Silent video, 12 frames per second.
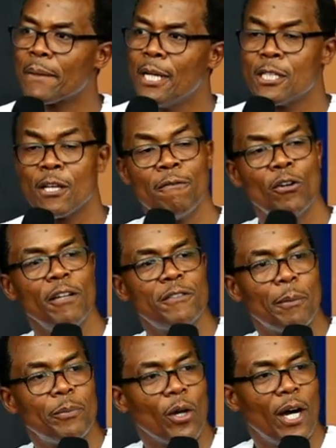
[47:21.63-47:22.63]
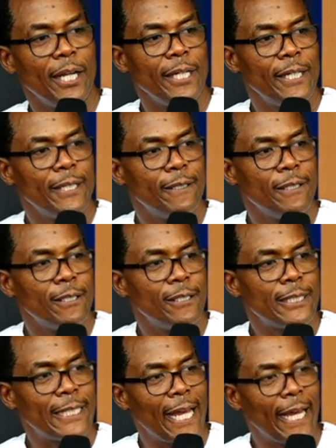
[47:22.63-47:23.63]
So if you lift up your hand
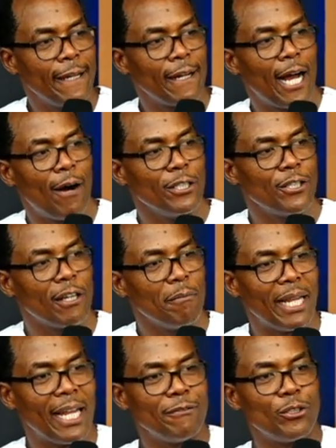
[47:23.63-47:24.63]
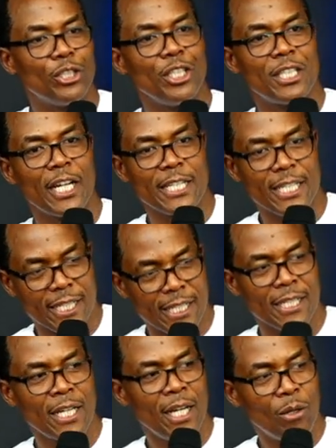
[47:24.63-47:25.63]
saying, I want to give my life to
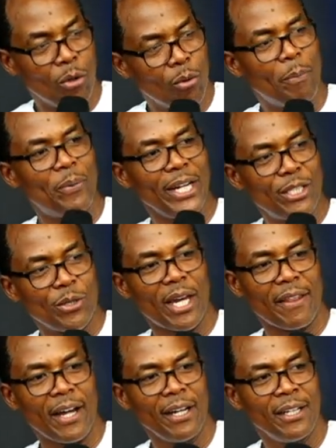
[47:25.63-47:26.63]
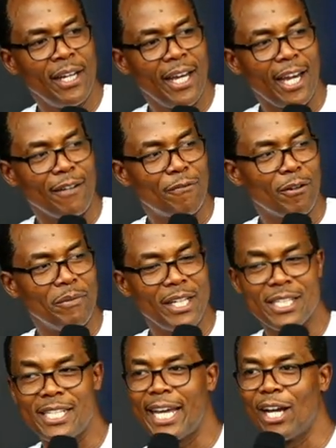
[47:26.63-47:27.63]
Jesus, we will pray together, and from this
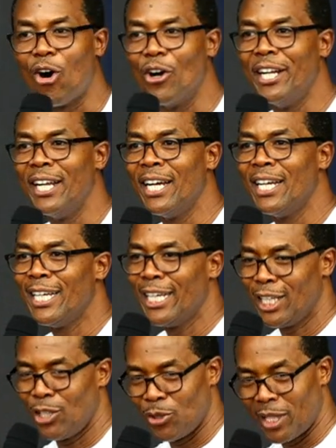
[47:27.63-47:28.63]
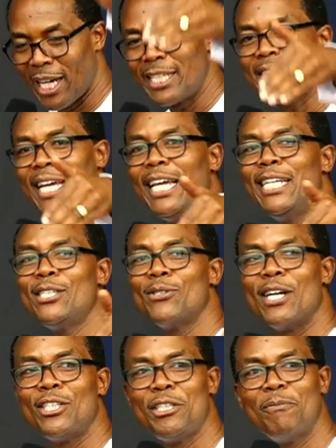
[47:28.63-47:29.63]
day on, you get into
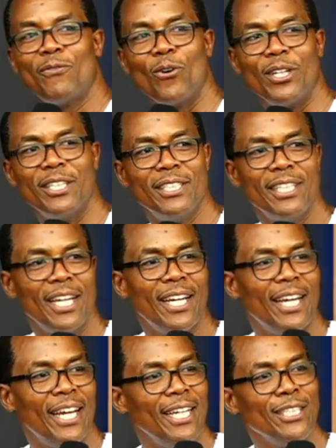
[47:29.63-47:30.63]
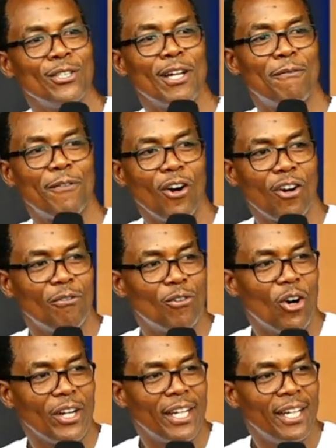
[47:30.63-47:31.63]
the sheepfold, into the flock of
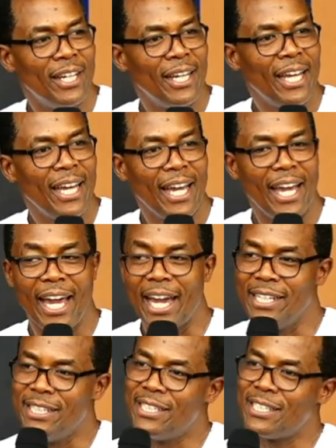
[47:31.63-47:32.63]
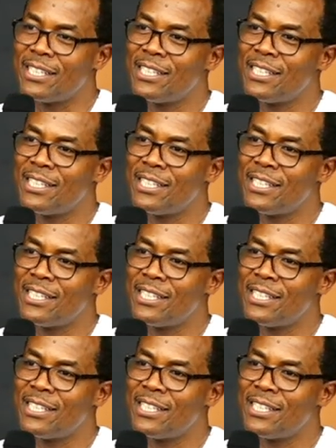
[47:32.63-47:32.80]
God, and